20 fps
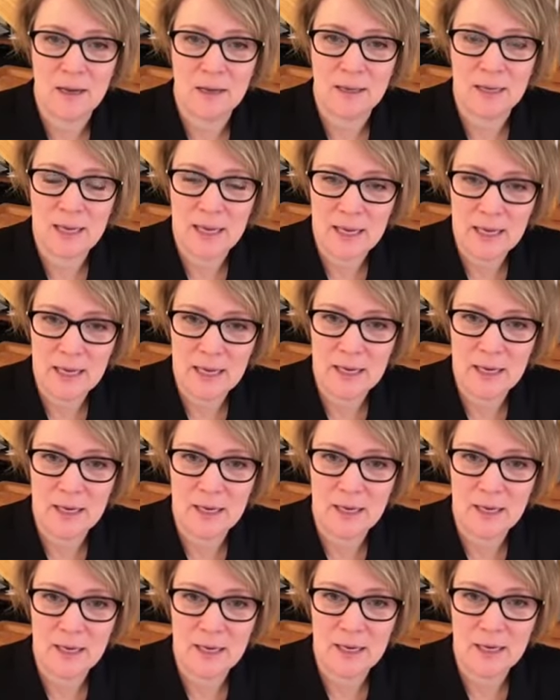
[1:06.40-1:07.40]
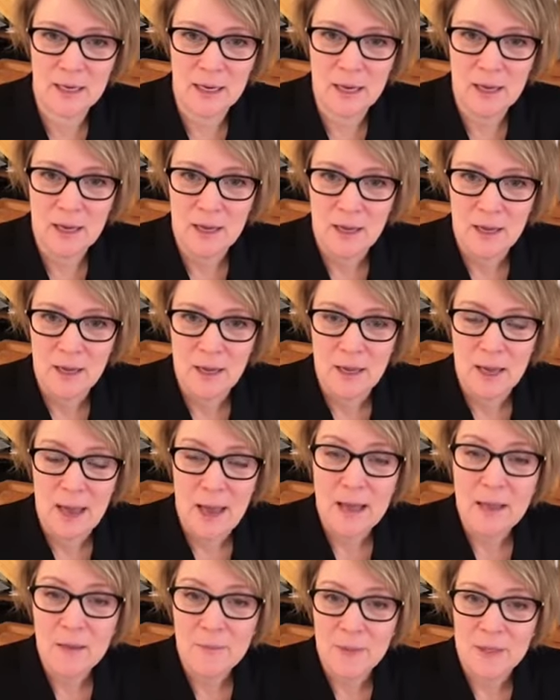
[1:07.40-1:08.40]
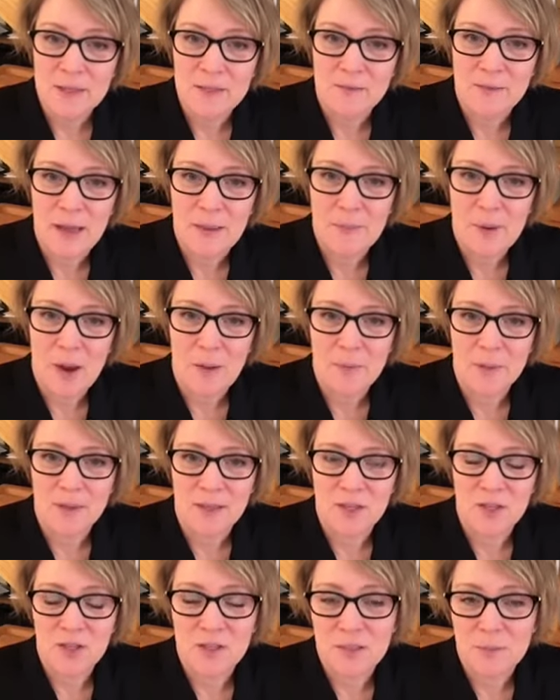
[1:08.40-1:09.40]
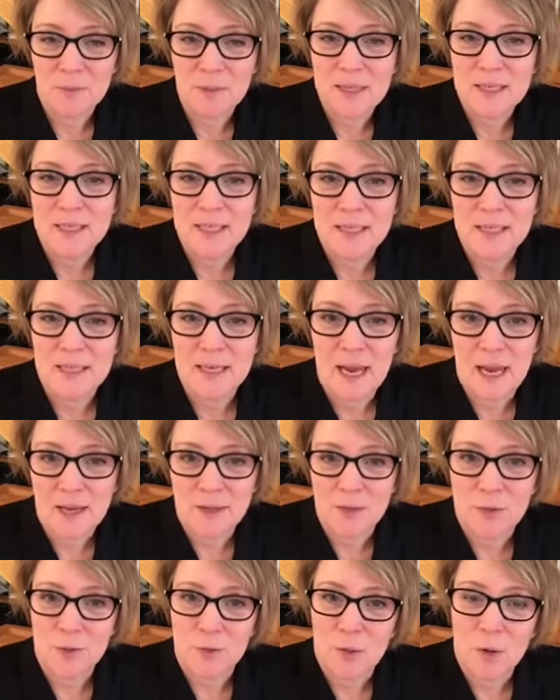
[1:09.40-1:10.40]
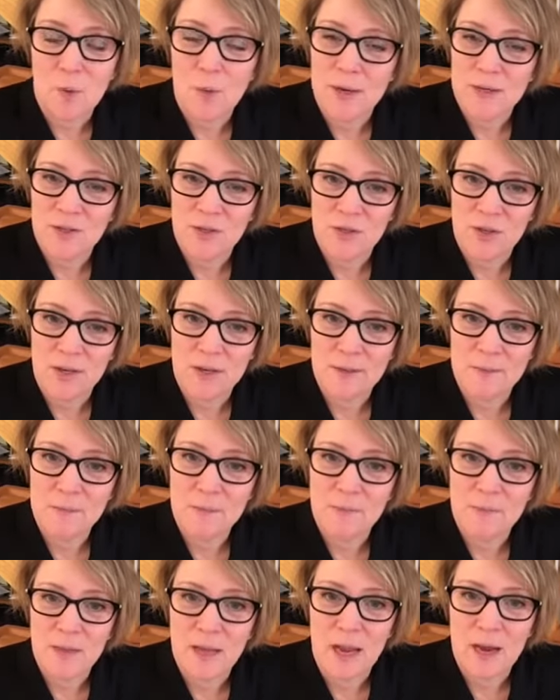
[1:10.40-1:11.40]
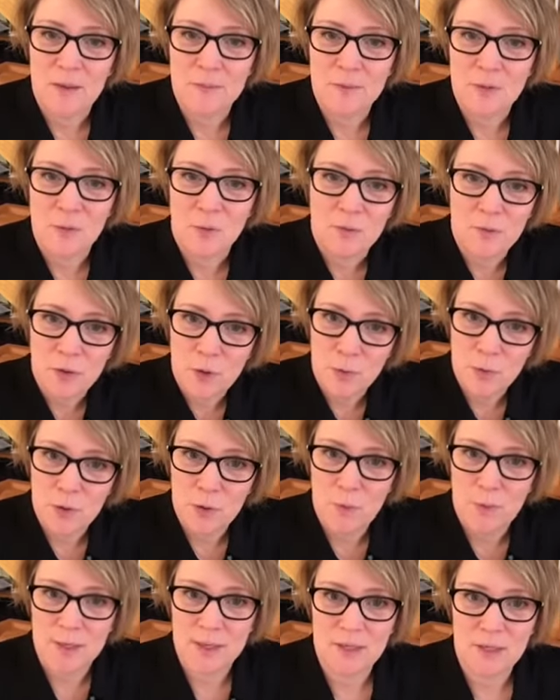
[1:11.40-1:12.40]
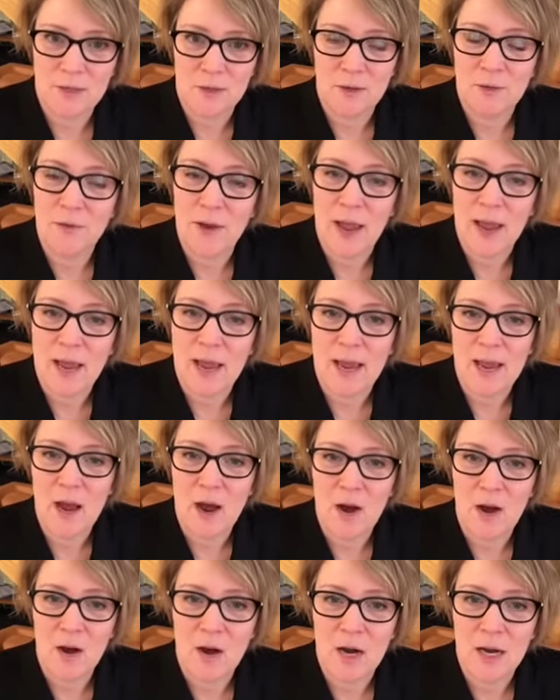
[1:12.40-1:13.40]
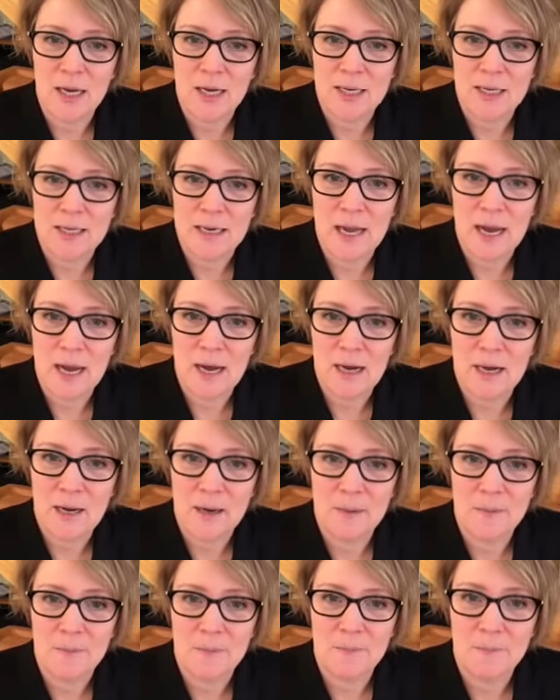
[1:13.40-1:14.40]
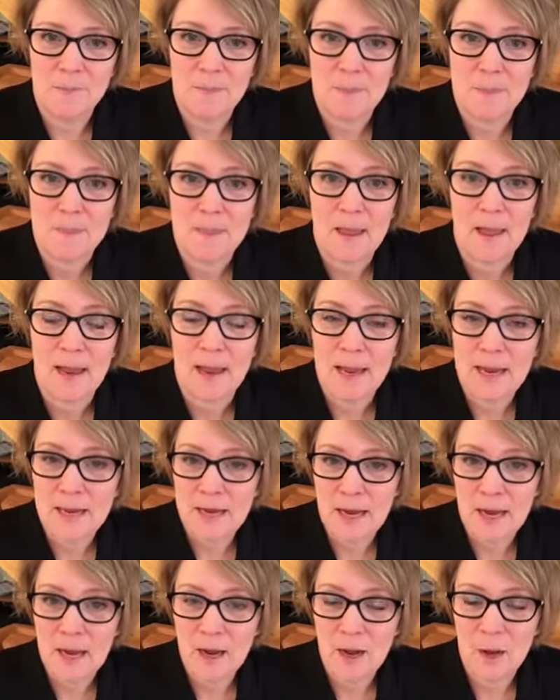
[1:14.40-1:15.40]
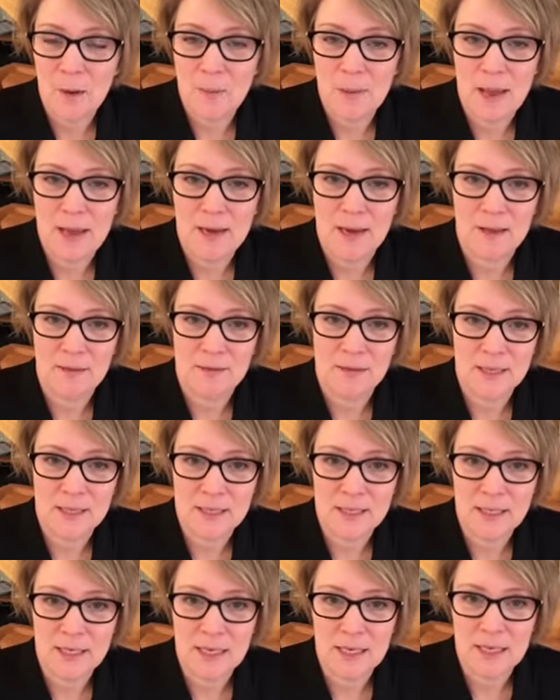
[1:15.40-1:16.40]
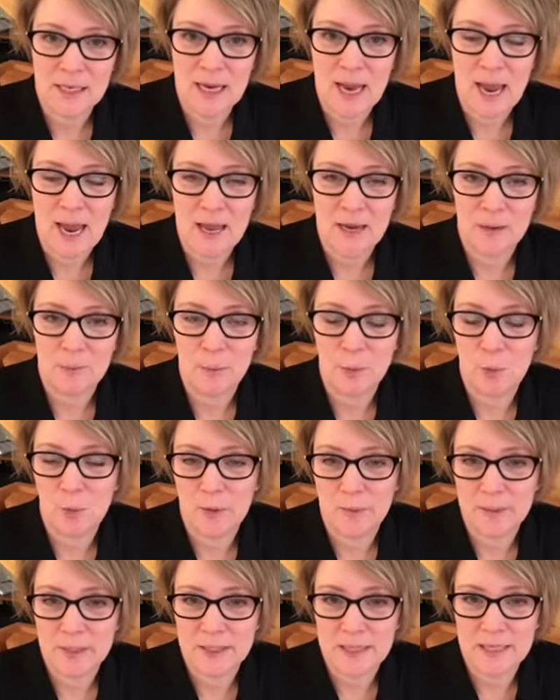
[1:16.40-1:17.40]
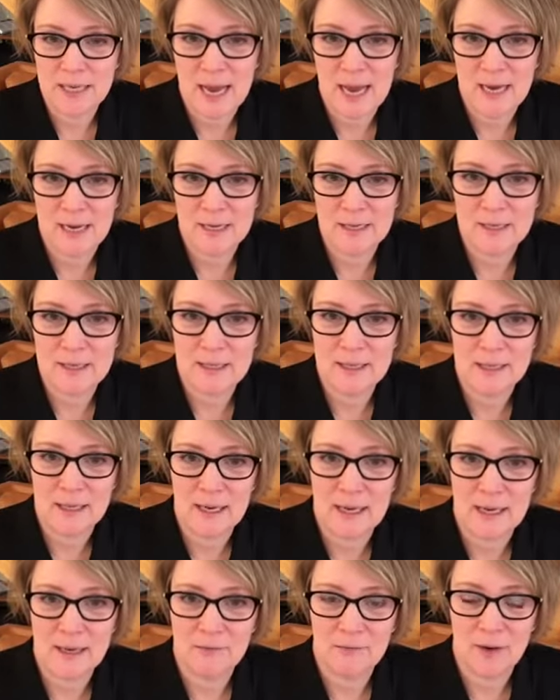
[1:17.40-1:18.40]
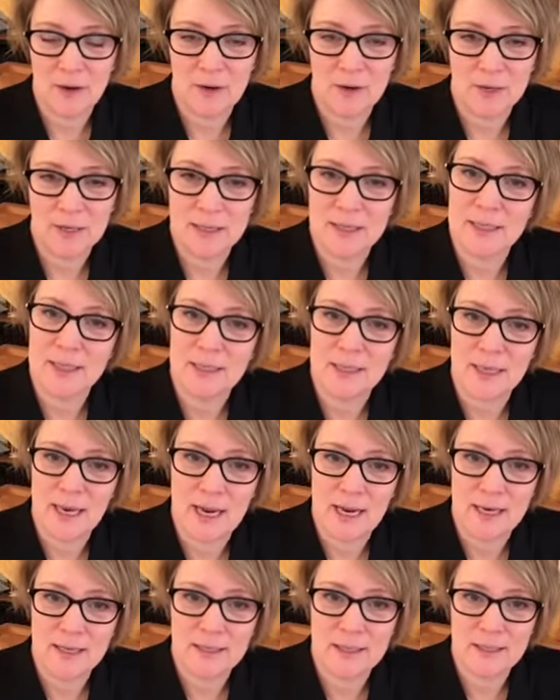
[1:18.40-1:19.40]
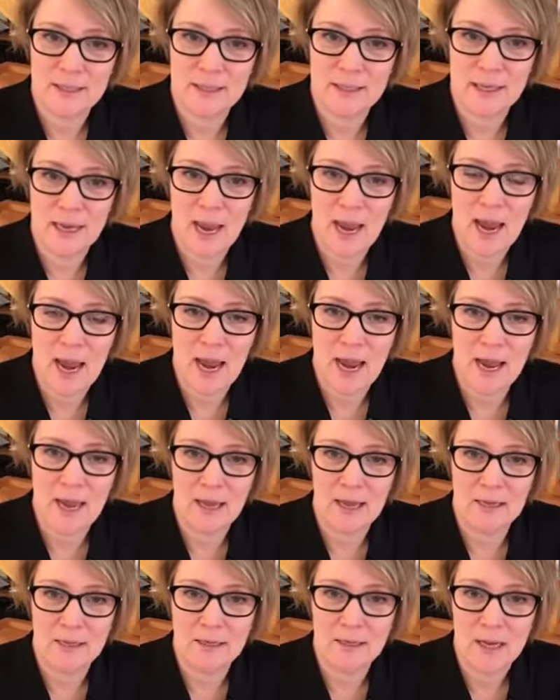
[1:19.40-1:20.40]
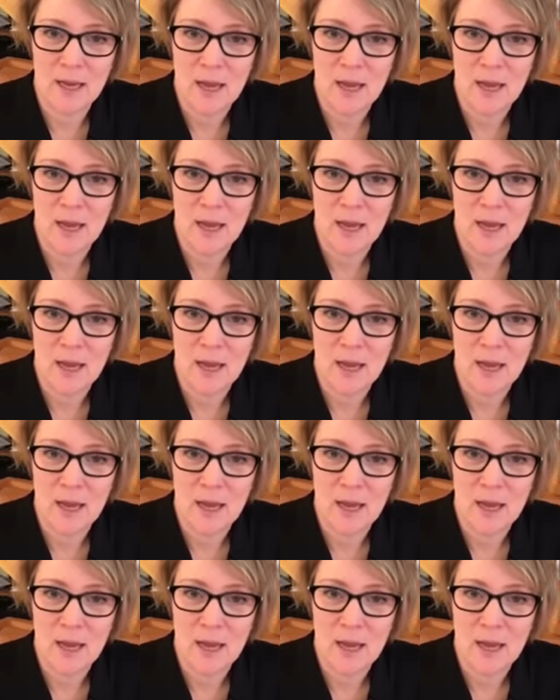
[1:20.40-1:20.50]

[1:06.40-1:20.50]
key elements of that population simply didn't answer the question? So if you were doing a survey on income and ethnicity and employment status in various states, and